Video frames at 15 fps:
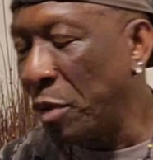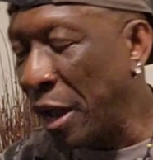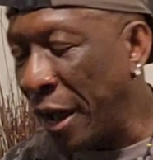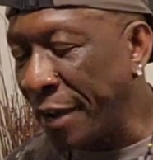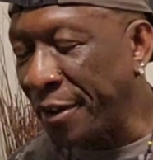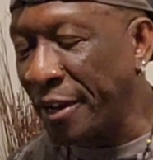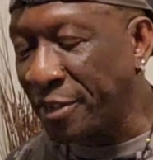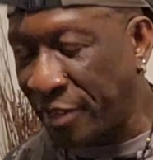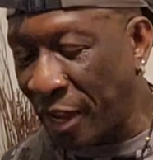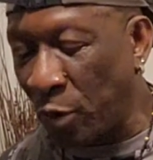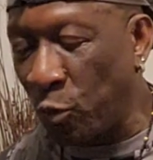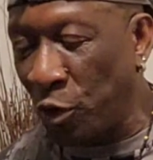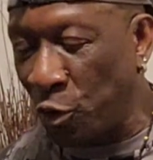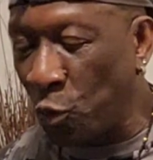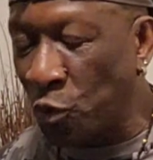
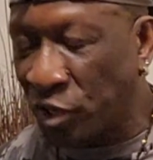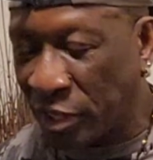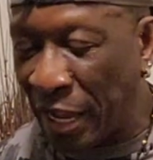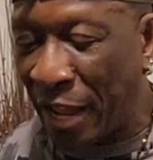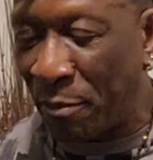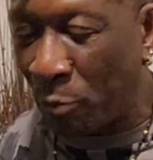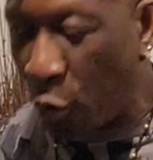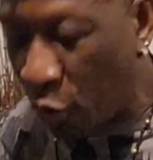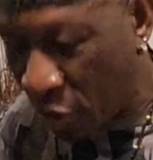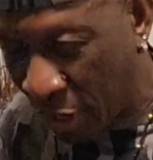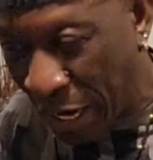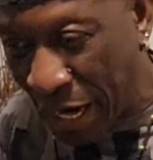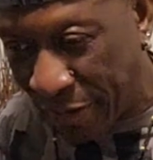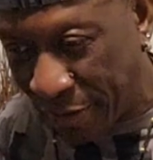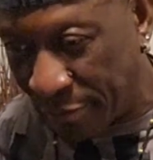understand where you stand about
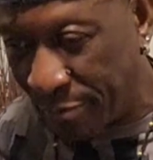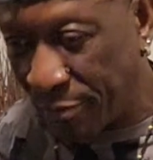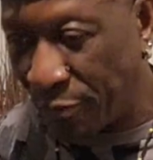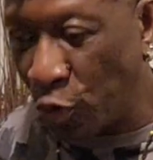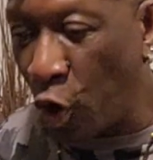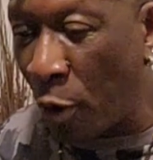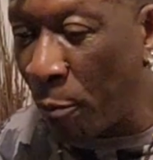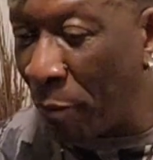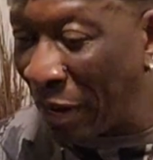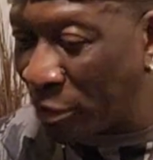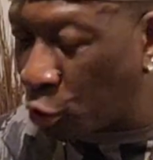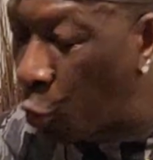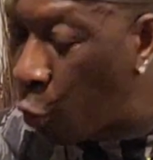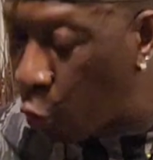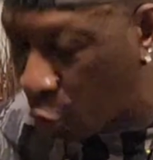God. Number
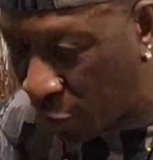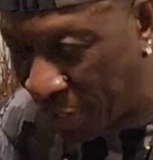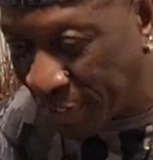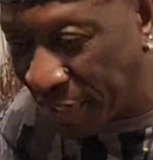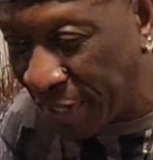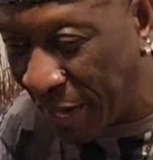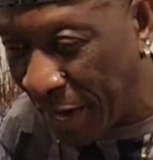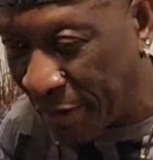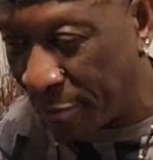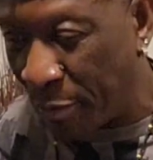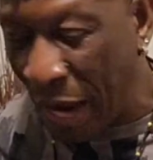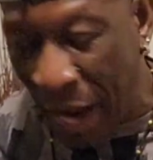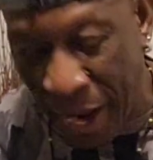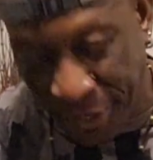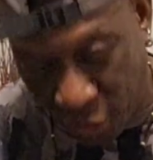two question.
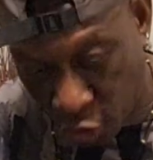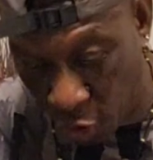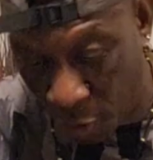I ask you